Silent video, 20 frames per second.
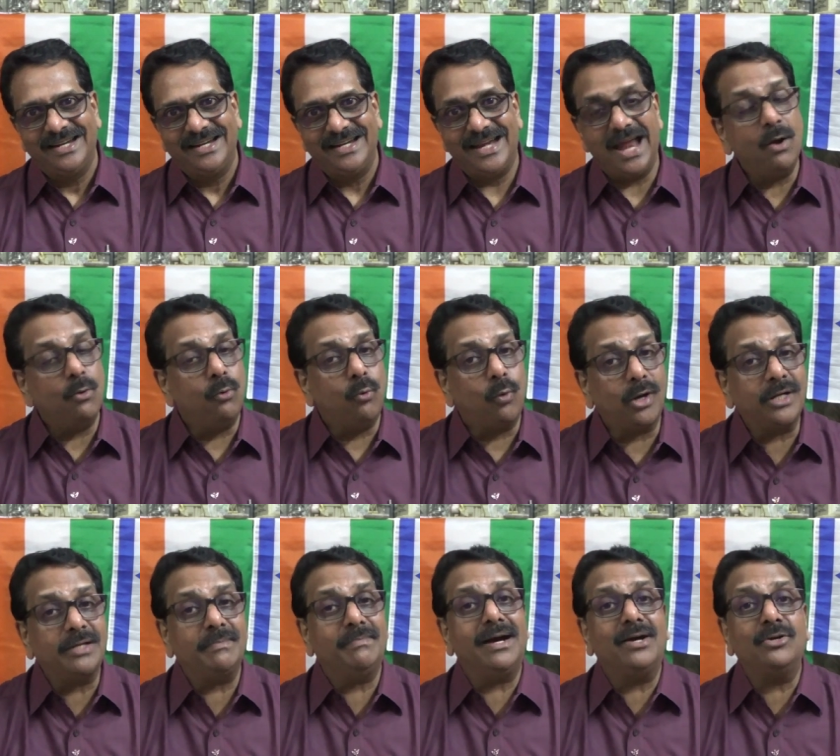Now what
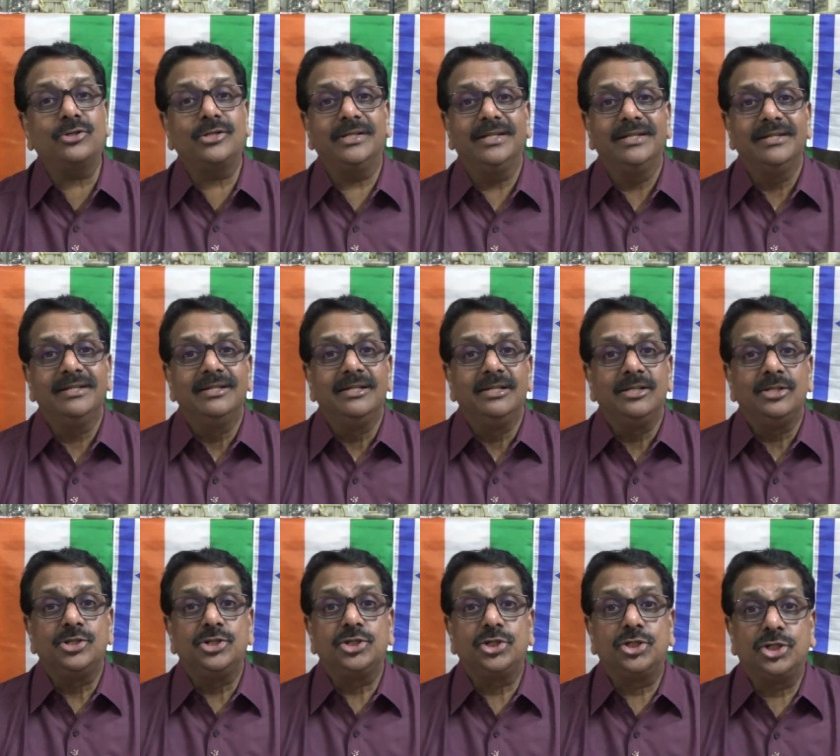about
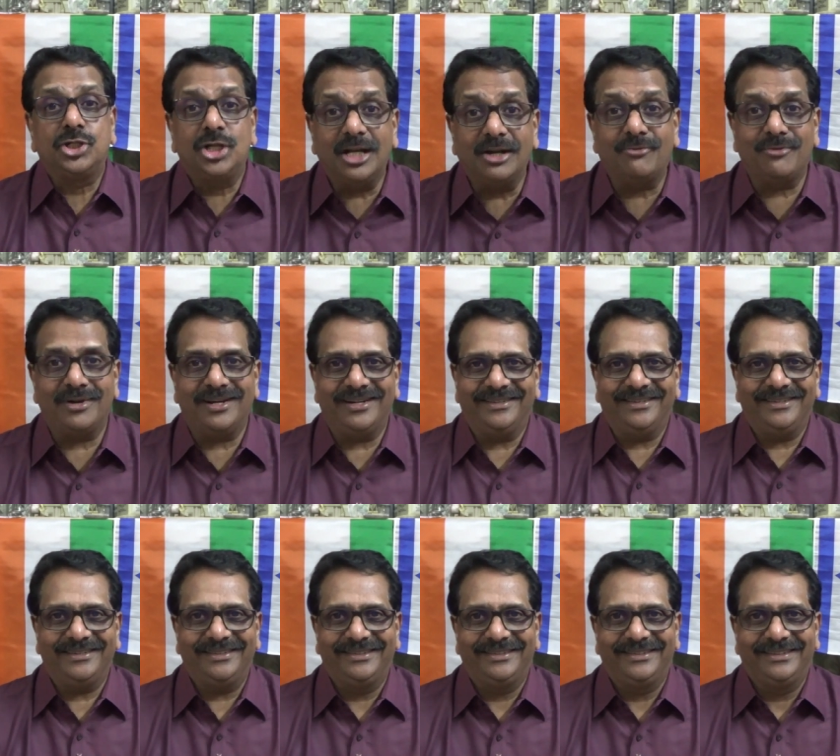children?
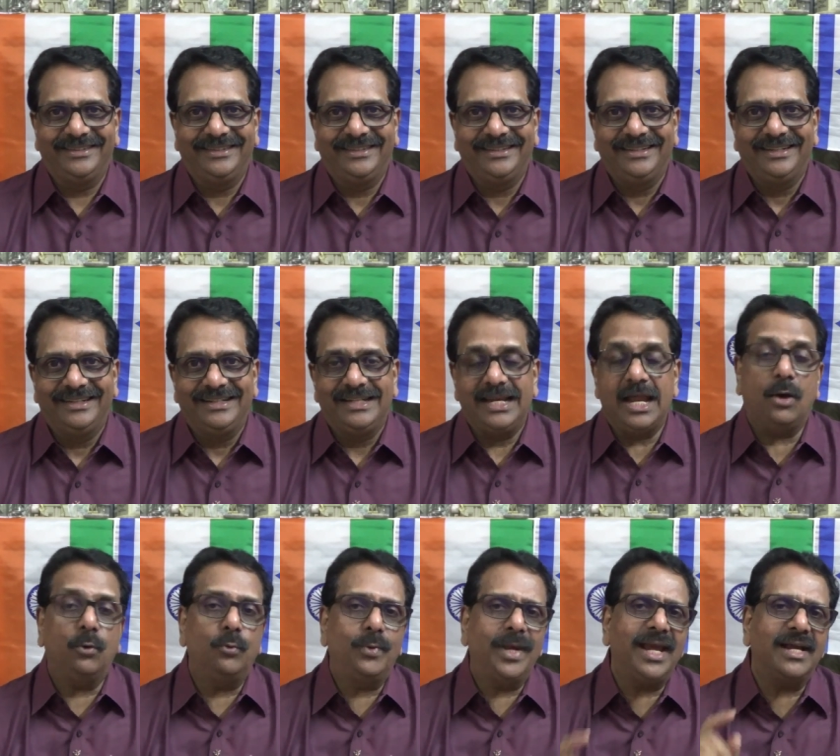
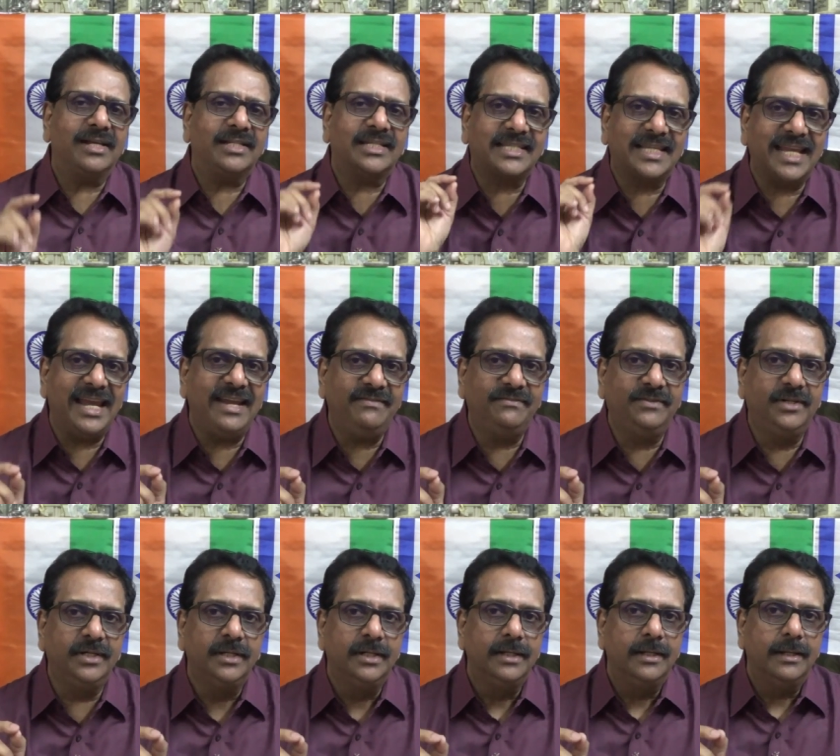Now we are saved
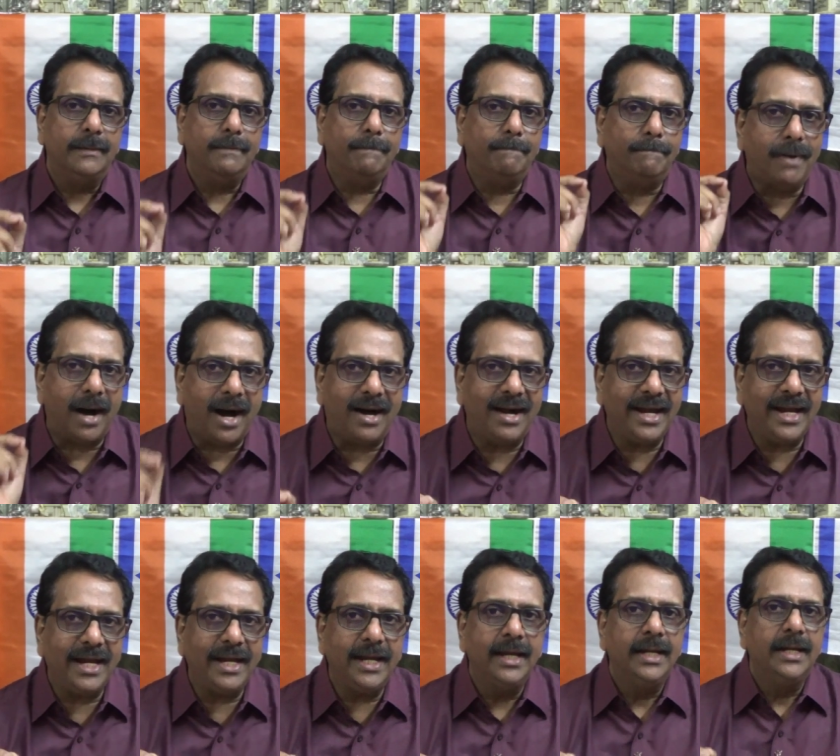
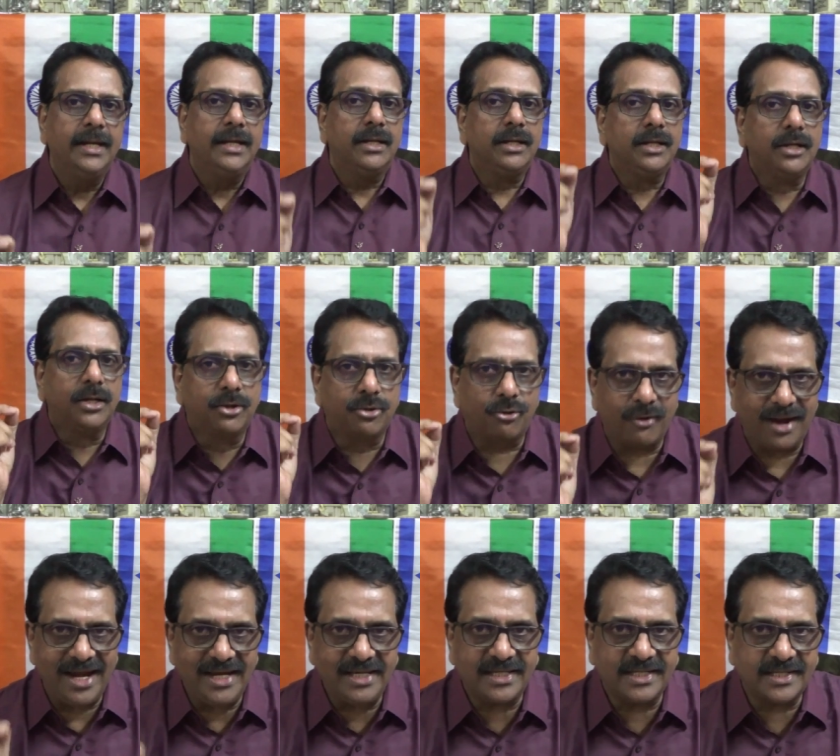by
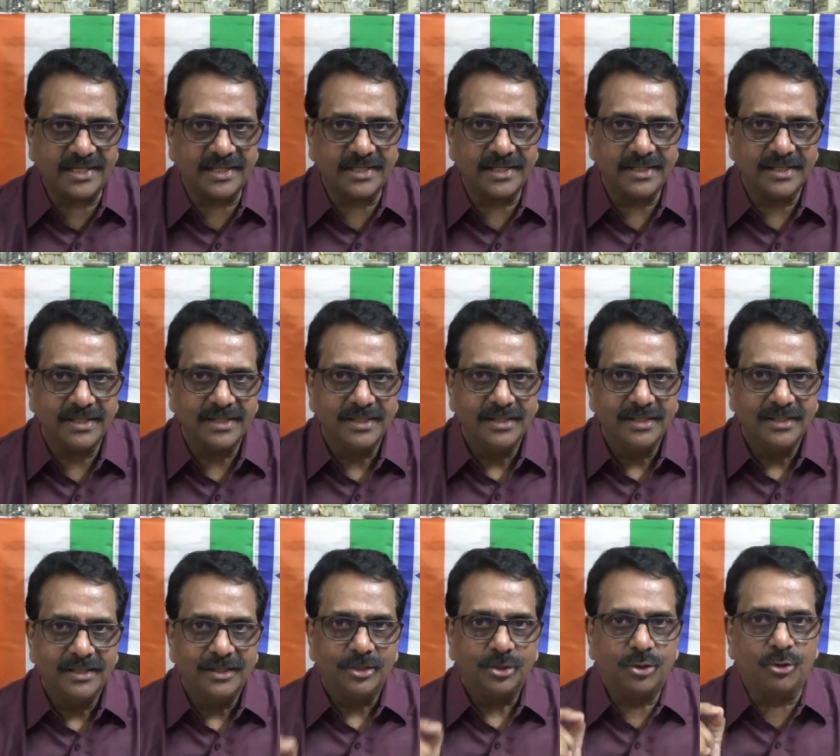grace
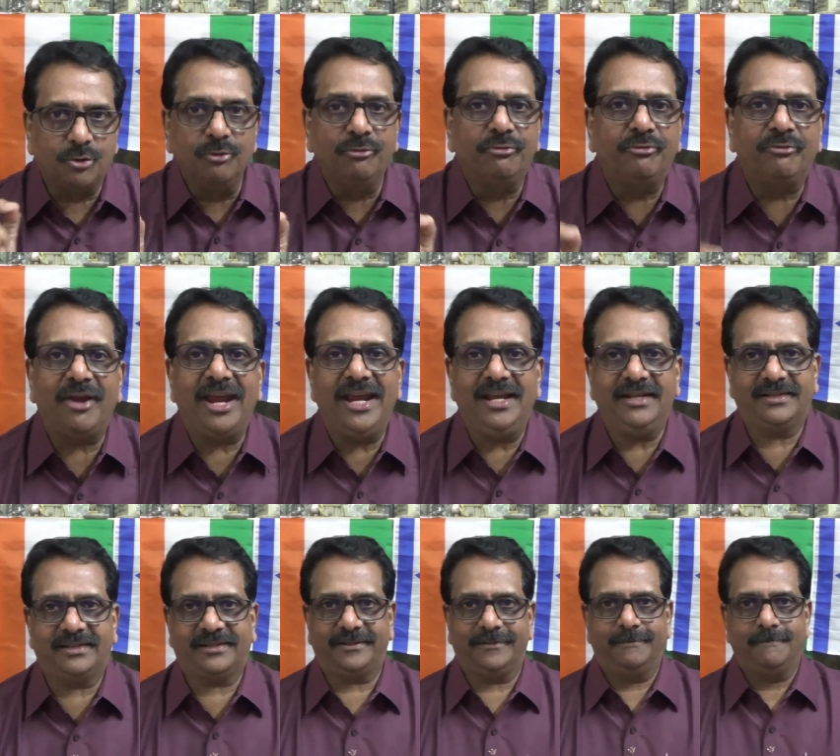through
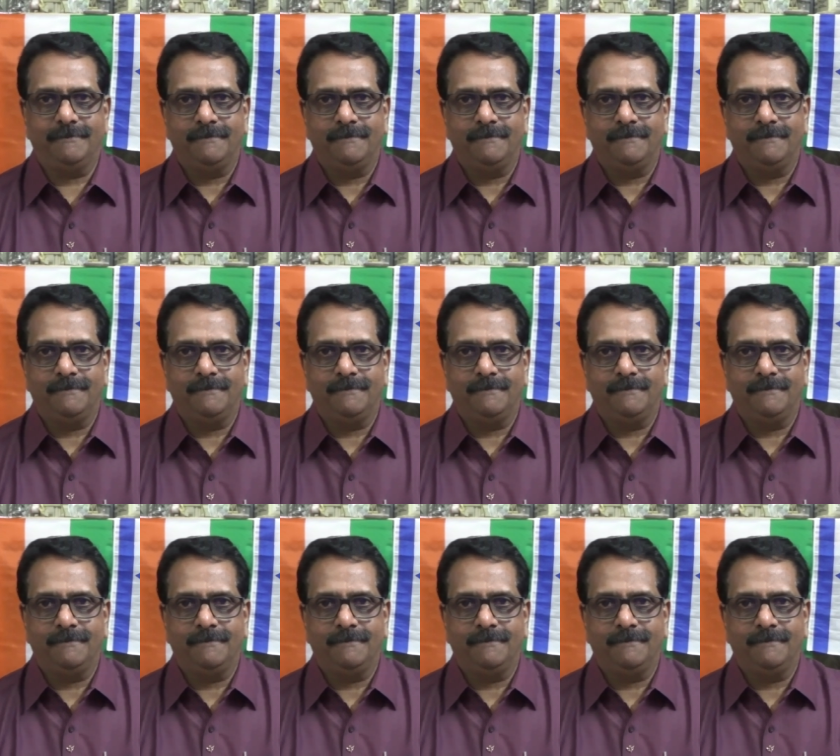faith.